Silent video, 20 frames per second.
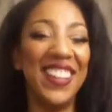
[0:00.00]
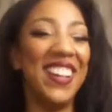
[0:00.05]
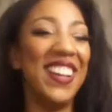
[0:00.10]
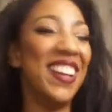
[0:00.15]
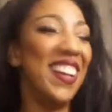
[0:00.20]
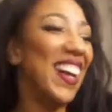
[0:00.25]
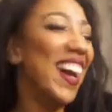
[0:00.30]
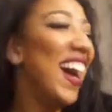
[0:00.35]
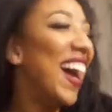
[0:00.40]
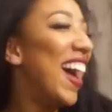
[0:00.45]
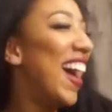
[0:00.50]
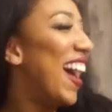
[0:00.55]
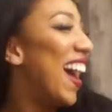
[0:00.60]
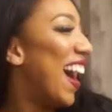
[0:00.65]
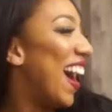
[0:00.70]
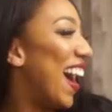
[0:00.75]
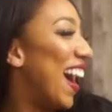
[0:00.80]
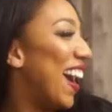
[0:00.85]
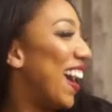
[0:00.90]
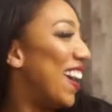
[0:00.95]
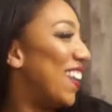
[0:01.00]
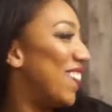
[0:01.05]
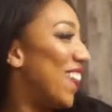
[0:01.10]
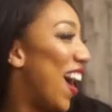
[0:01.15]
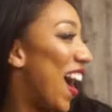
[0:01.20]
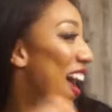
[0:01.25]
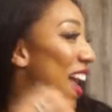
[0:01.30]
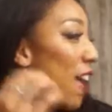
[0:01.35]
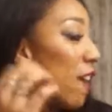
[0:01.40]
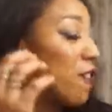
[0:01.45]

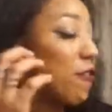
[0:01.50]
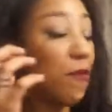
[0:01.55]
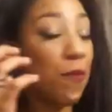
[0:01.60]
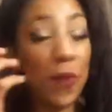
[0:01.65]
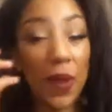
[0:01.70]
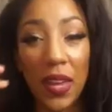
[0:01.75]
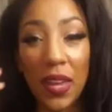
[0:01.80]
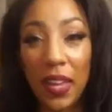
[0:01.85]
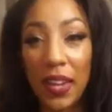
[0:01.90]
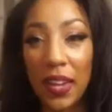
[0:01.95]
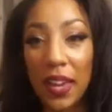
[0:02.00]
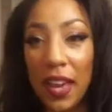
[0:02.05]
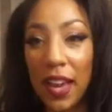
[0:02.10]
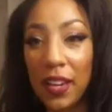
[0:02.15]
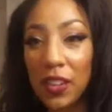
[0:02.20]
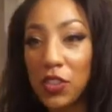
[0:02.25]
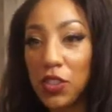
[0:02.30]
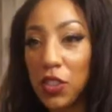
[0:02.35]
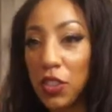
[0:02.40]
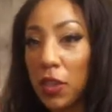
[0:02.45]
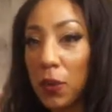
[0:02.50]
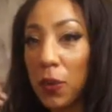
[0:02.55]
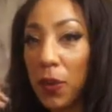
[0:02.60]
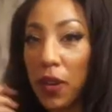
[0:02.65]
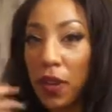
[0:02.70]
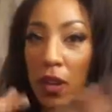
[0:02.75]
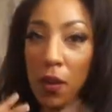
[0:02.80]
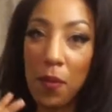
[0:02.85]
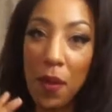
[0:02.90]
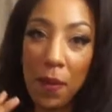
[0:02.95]
I have been actually
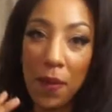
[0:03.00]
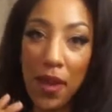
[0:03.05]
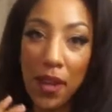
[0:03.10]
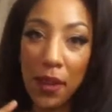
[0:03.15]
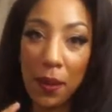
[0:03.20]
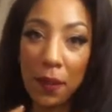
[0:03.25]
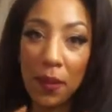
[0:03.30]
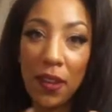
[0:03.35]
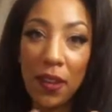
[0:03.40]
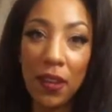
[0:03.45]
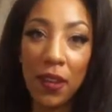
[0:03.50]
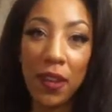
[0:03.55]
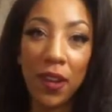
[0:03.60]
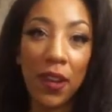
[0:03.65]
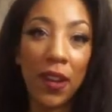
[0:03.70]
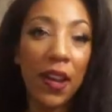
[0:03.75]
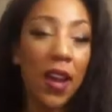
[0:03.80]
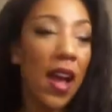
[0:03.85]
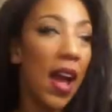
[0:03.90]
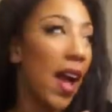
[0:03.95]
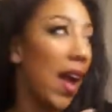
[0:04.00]
putting on my makeup here.